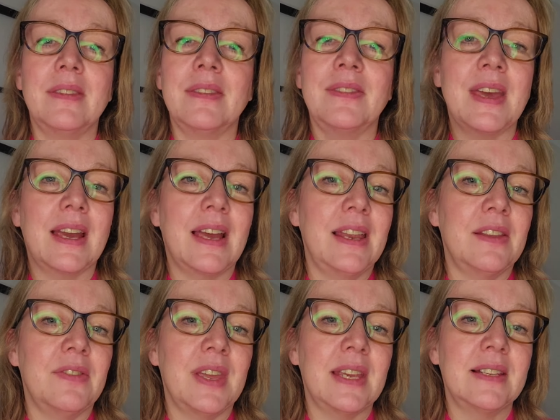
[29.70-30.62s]
That kind of
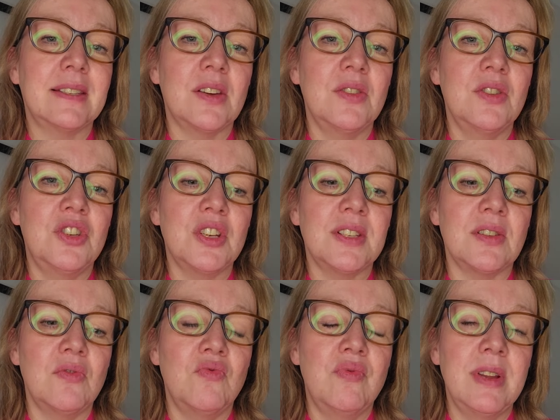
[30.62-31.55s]
thing. So
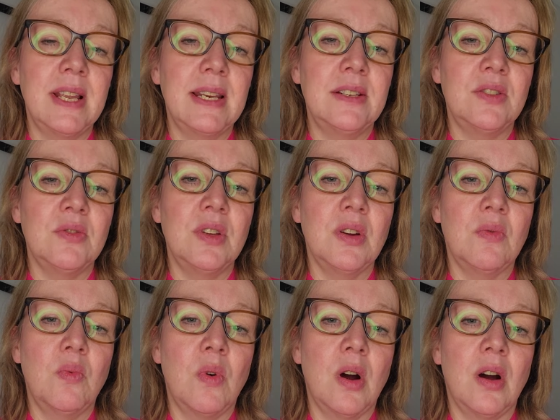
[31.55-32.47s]
just really do your
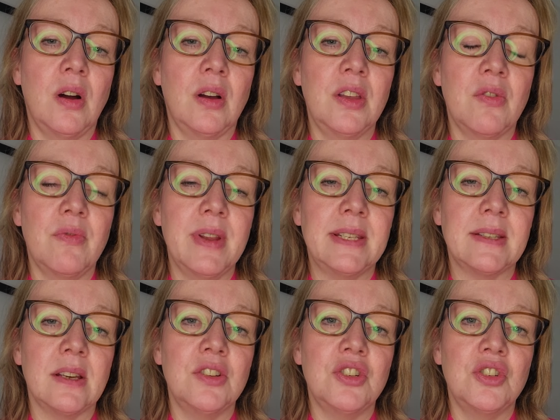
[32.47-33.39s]
work, your
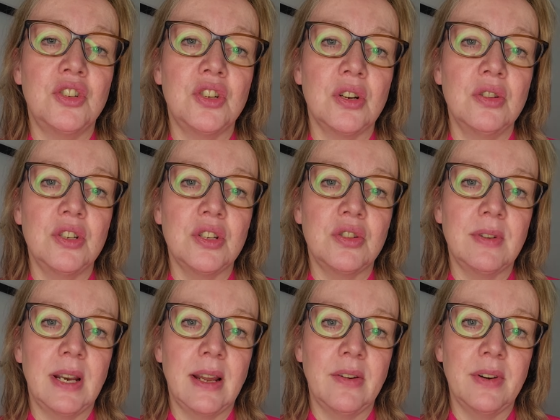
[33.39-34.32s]
research. Don't just
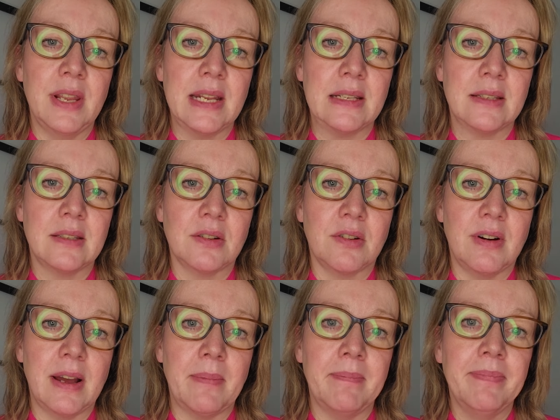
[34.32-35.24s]
rely on
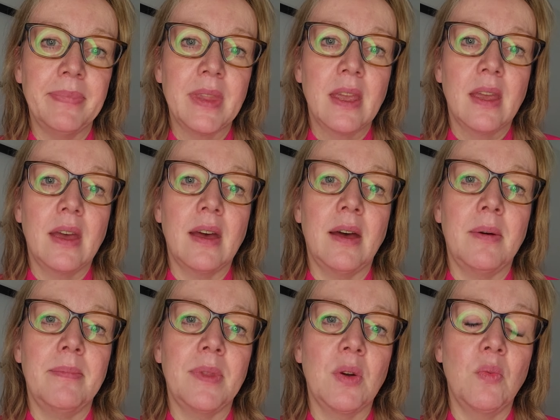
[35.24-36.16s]
Instagram.
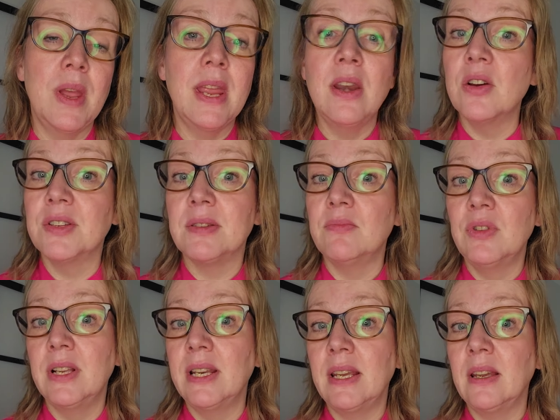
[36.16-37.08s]
We know some
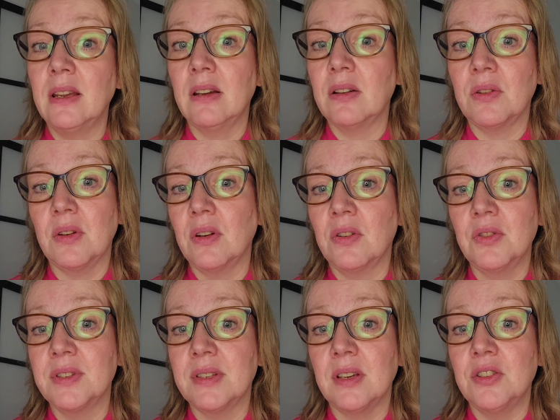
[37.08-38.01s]
really
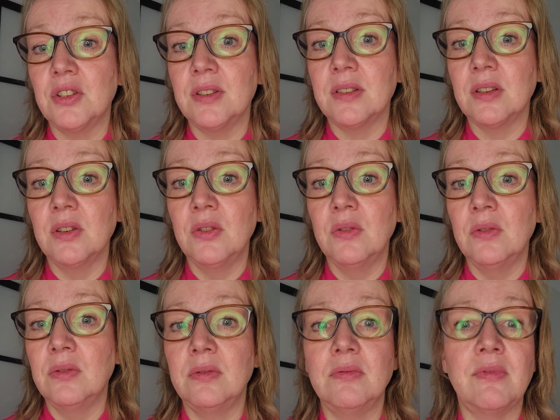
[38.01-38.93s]
good surgeons
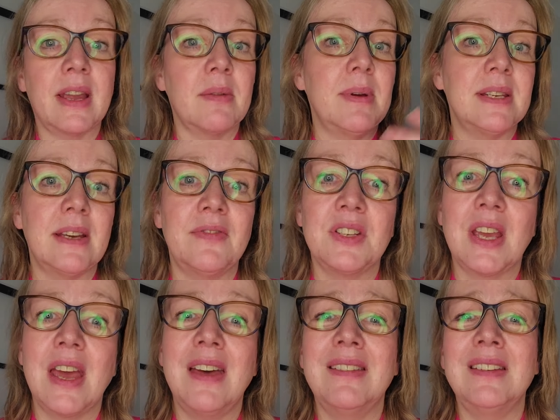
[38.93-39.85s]
who recommend
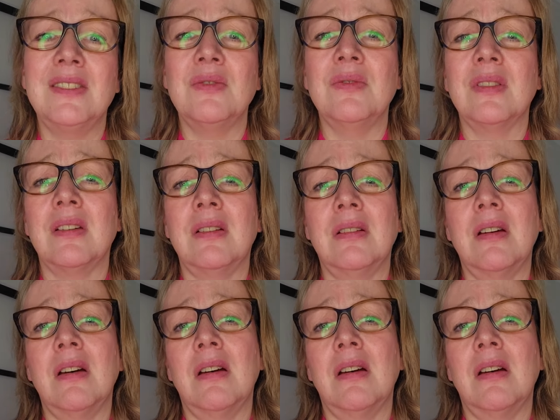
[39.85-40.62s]
aftercare. They do their